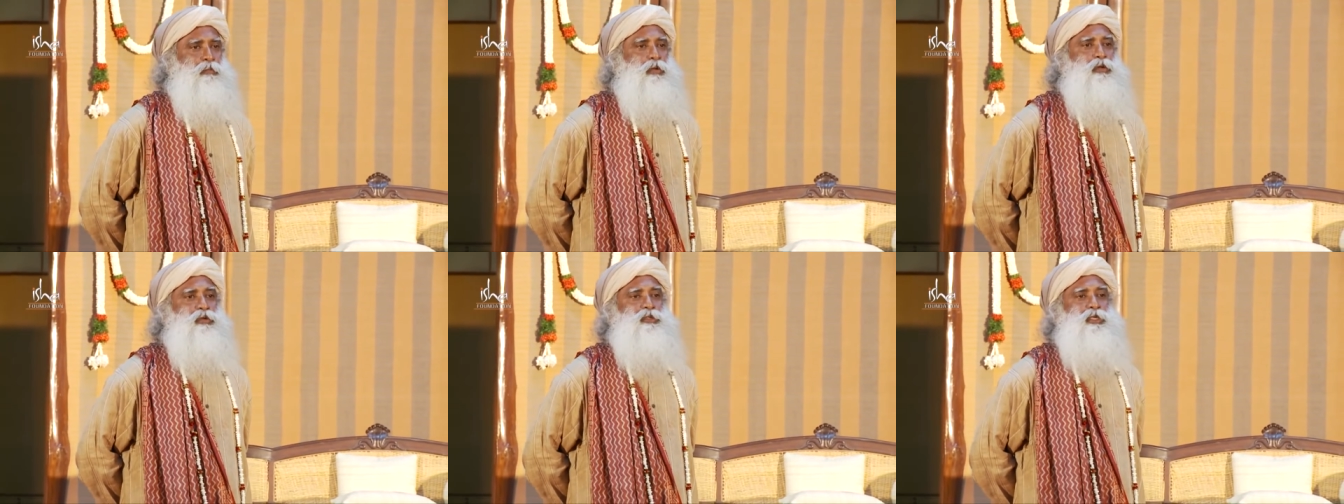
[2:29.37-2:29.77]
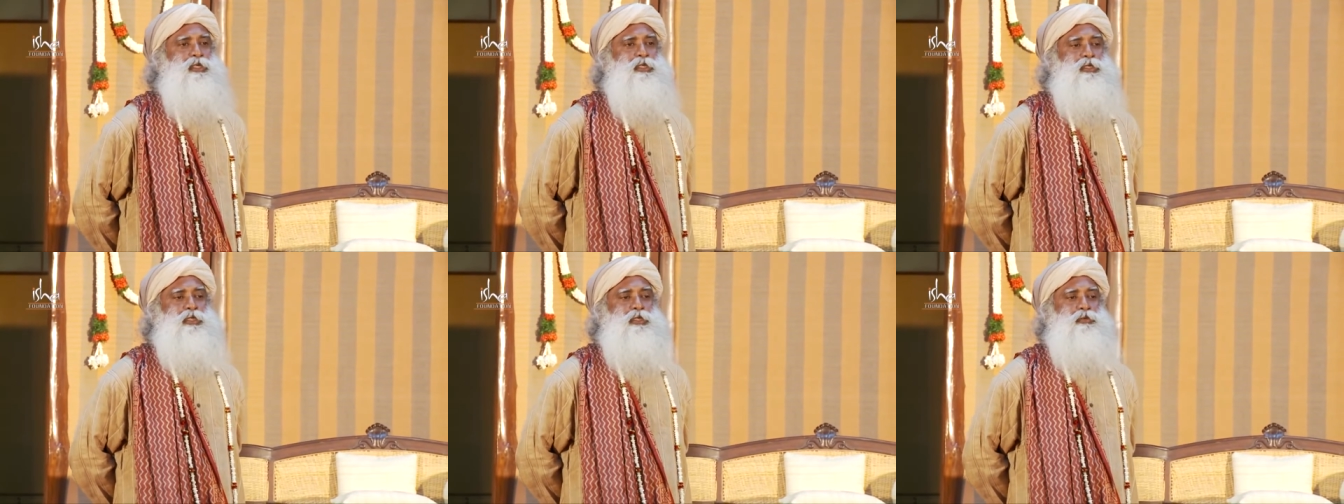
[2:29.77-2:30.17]
because
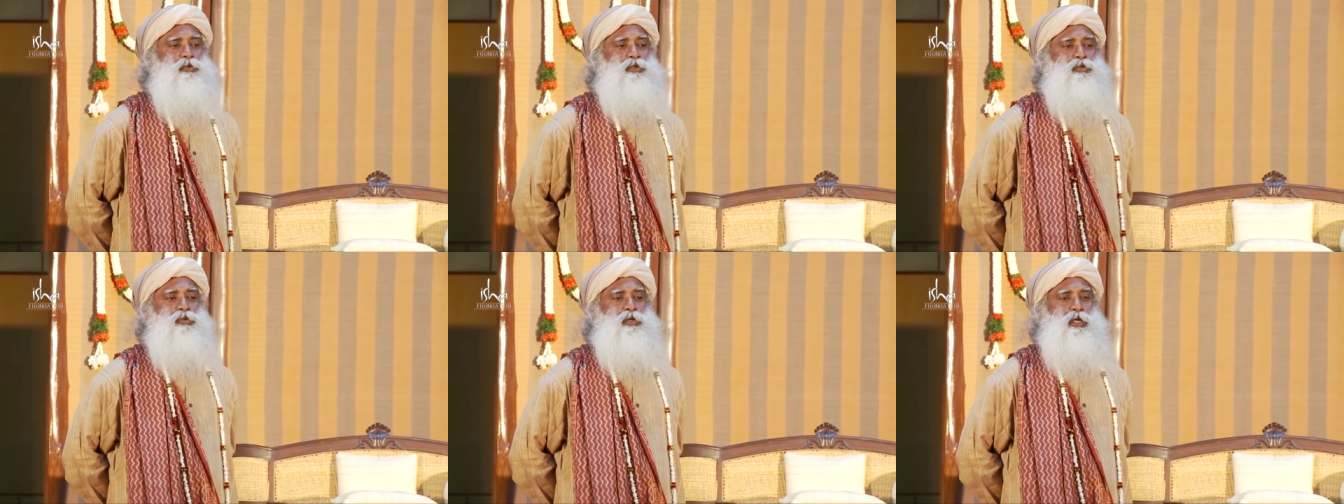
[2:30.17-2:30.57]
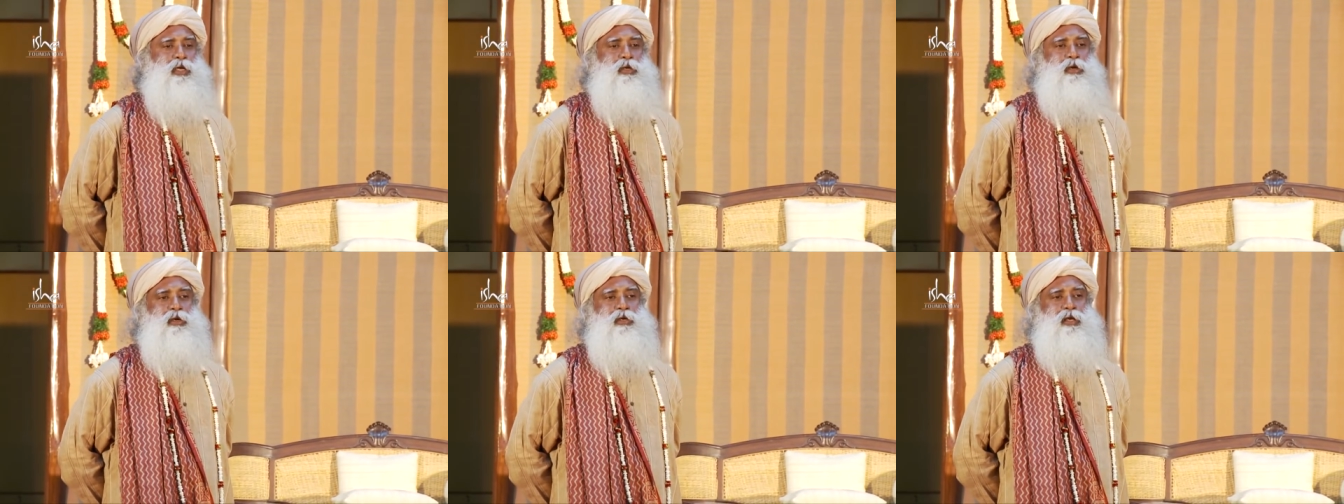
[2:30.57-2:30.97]
each individual
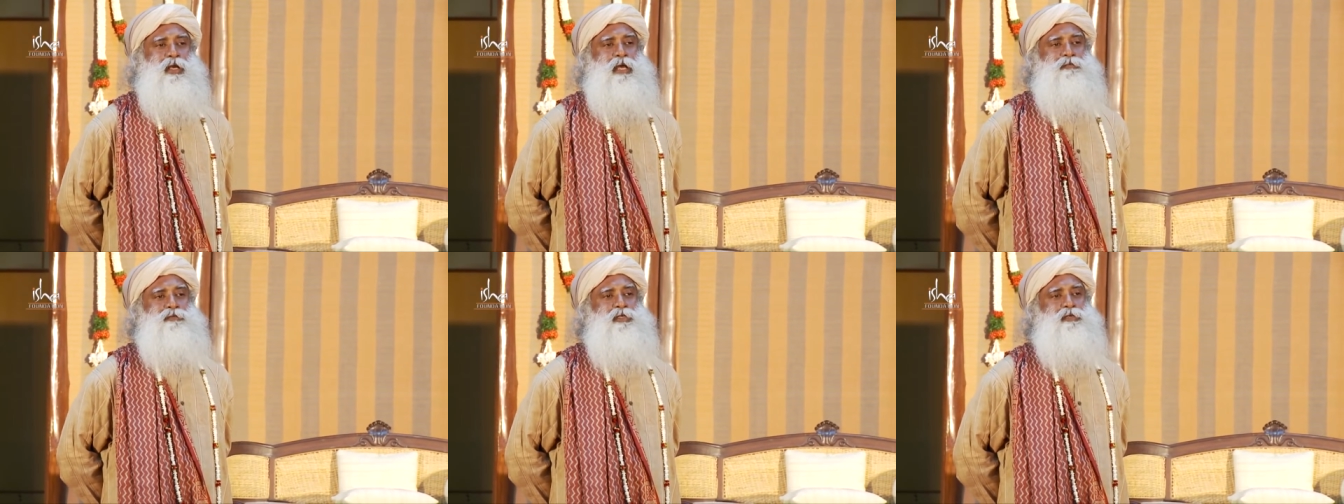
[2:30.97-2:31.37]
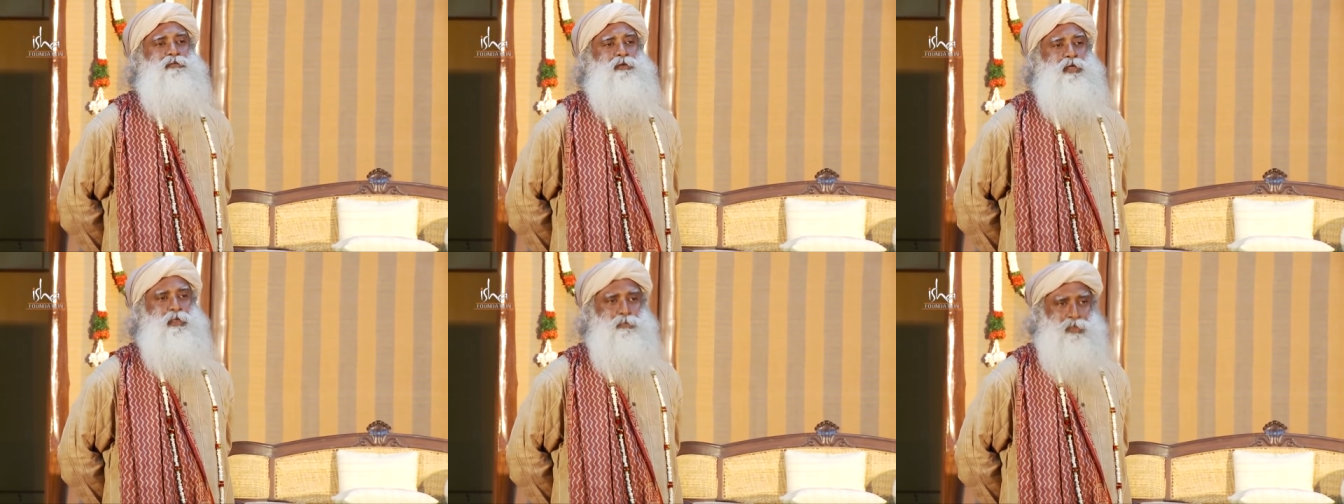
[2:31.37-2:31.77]
cannot craft it
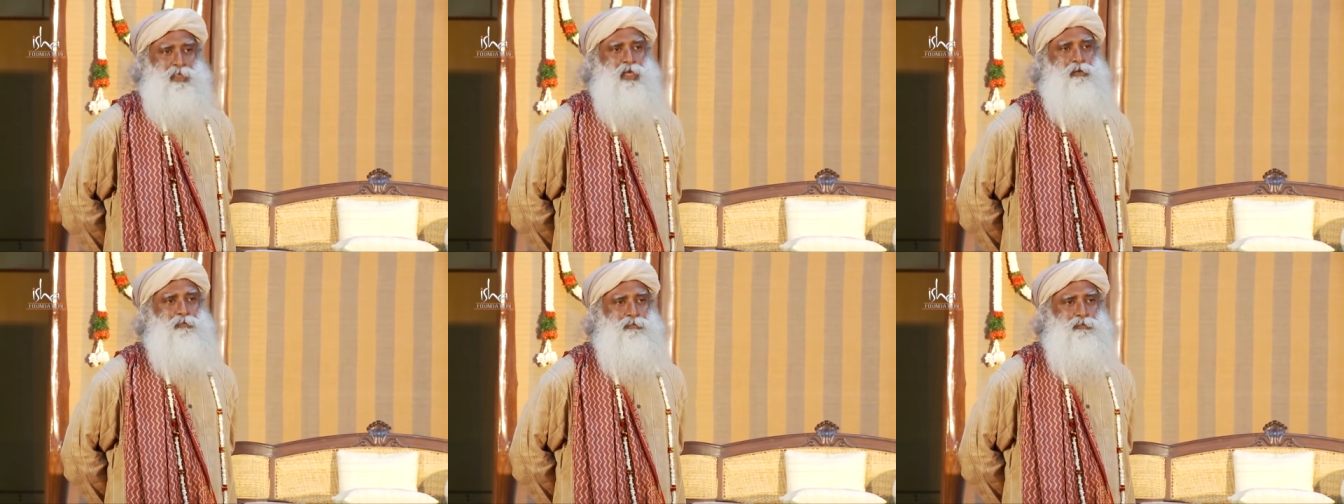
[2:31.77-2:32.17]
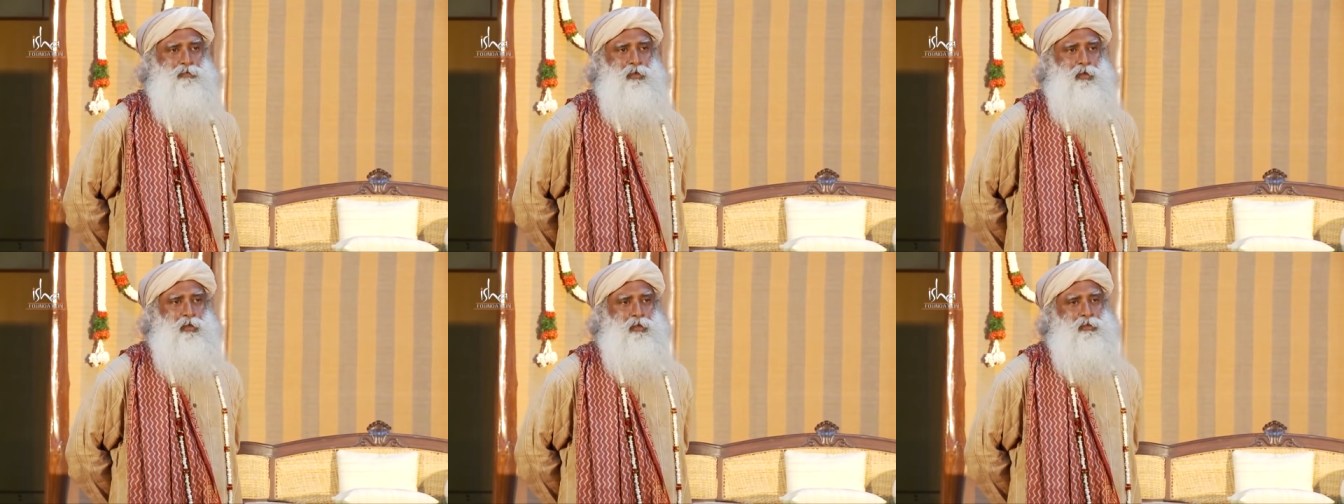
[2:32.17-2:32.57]
for himself.
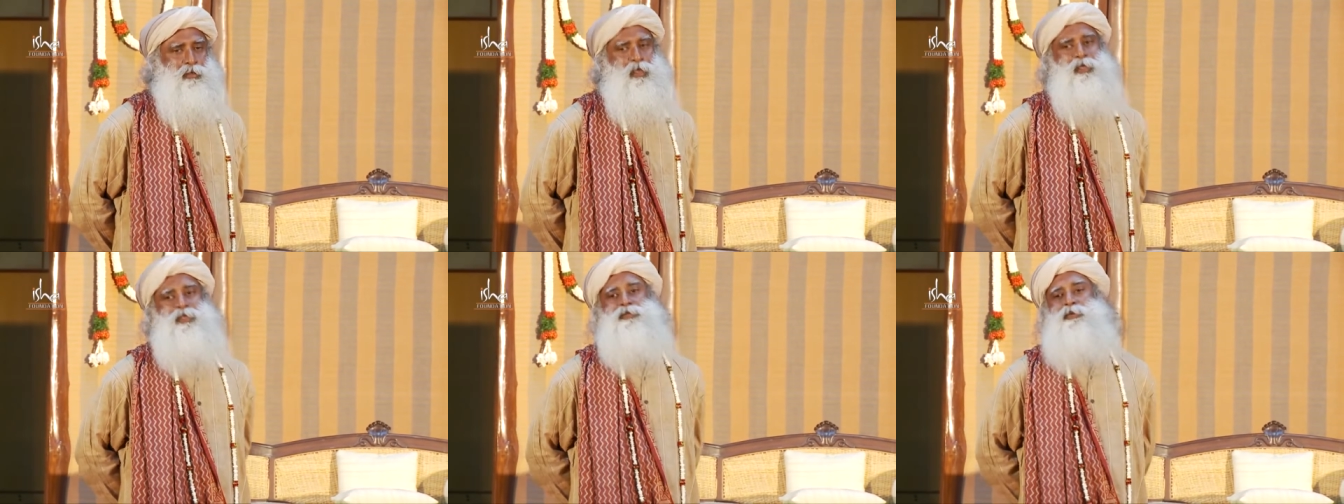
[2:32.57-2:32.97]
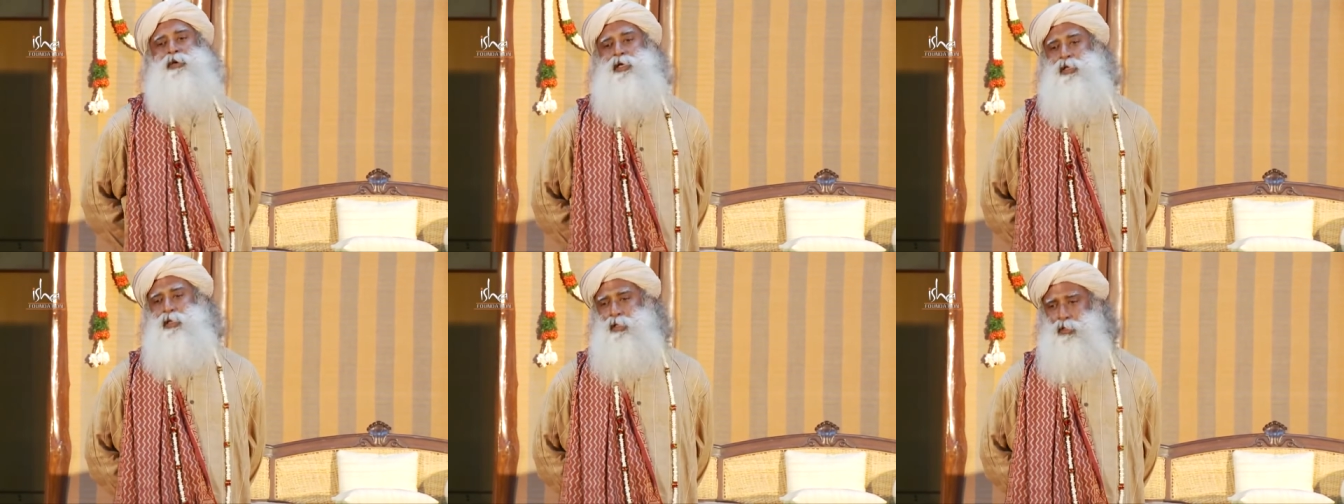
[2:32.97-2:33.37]
That is
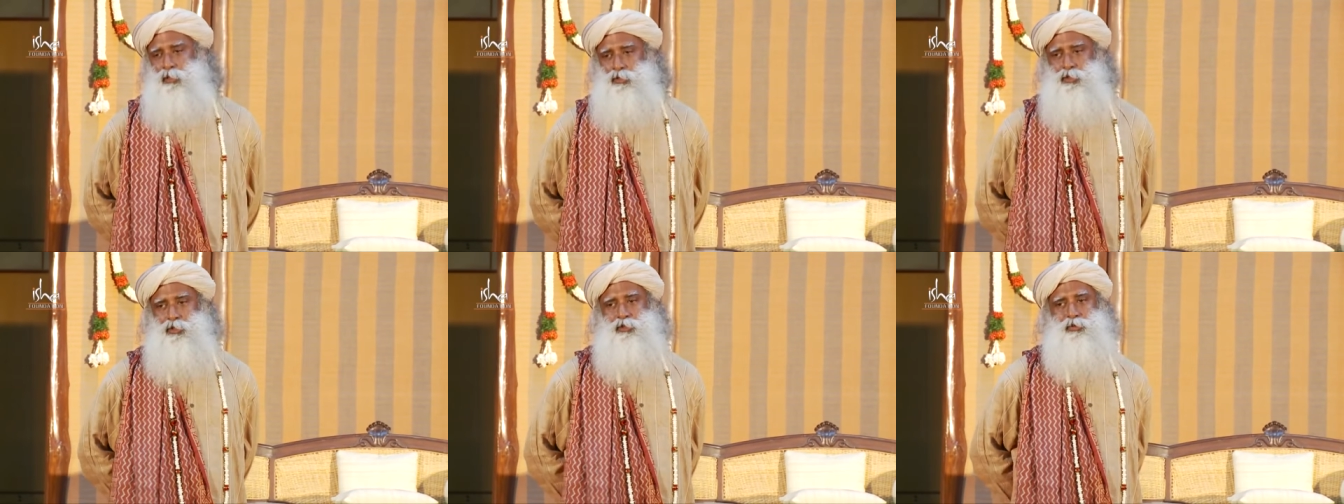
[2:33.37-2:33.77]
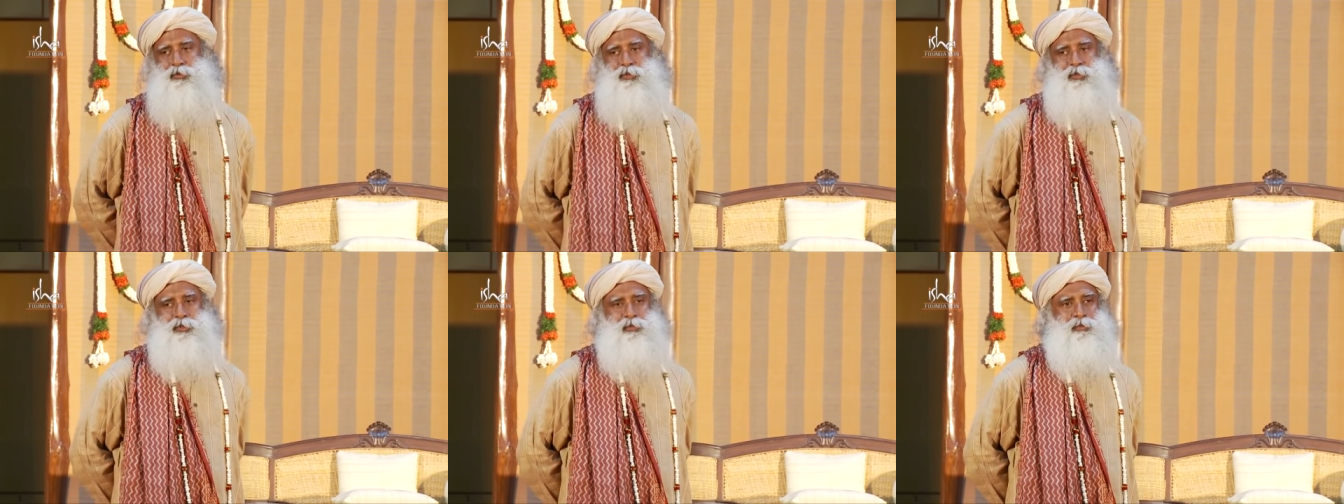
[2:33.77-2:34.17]
why an
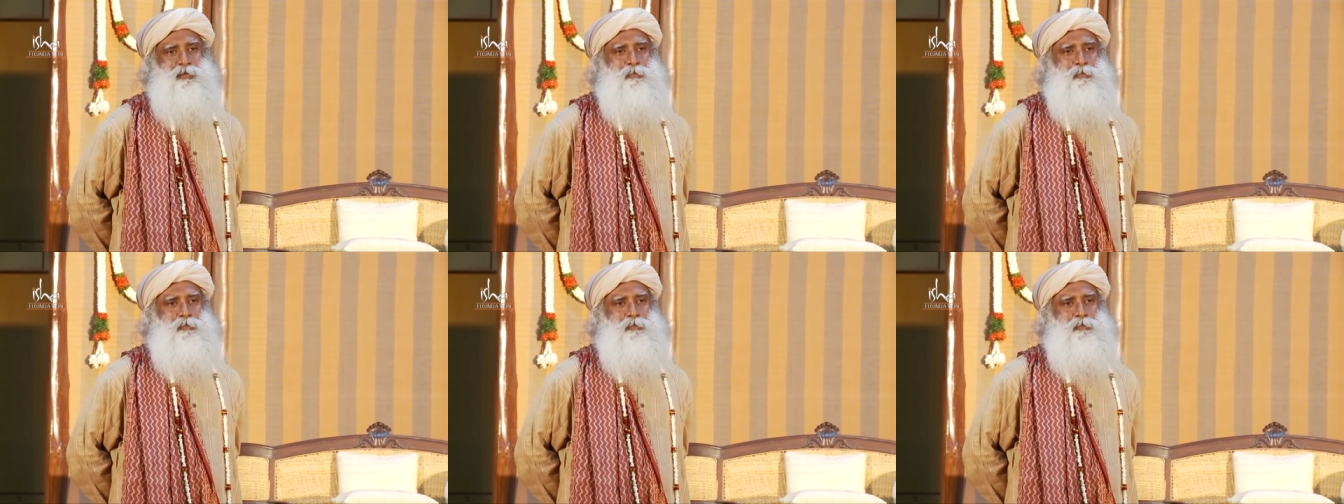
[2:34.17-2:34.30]
institution